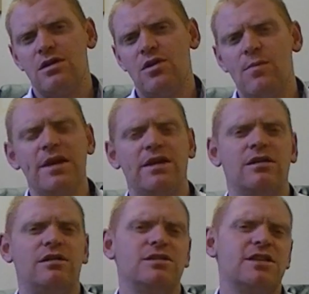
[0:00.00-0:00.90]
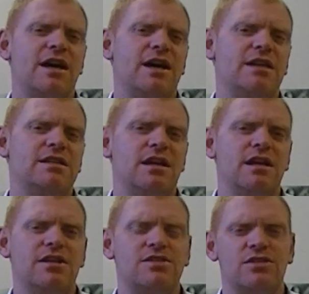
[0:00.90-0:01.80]
Not because I
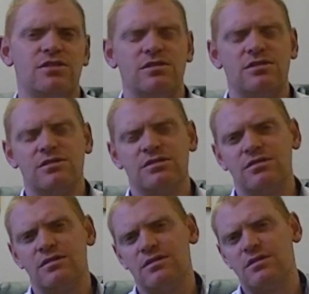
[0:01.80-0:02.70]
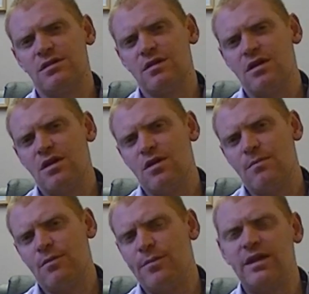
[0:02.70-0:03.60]
say so,
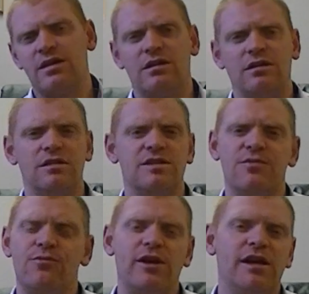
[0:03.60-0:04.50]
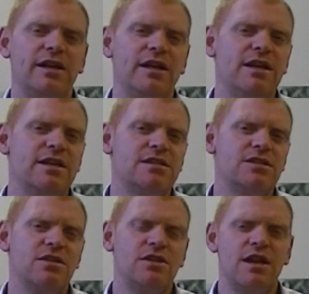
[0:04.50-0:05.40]
but because it really is
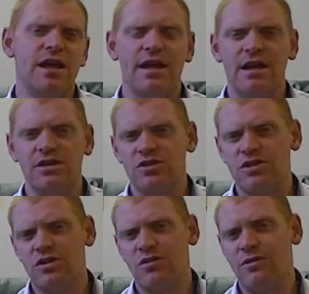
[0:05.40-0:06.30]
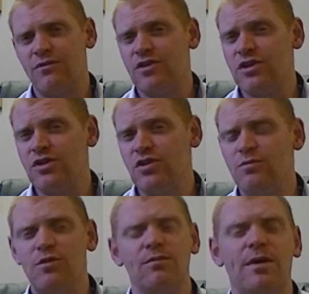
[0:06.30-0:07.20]
the nature of the
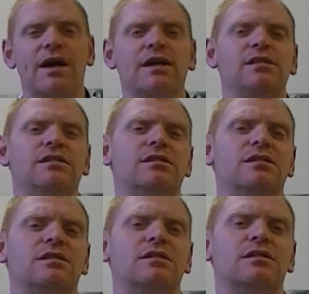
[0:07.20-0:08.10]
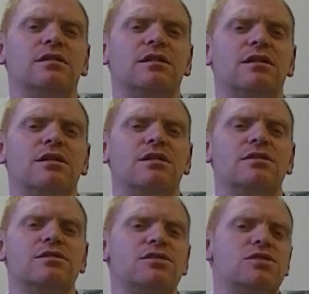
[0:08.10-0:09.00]
human mind,
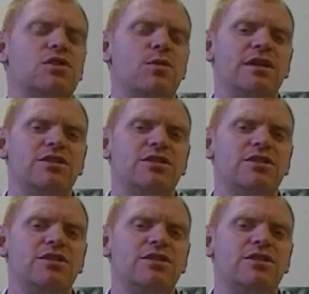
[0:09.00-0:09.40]
just to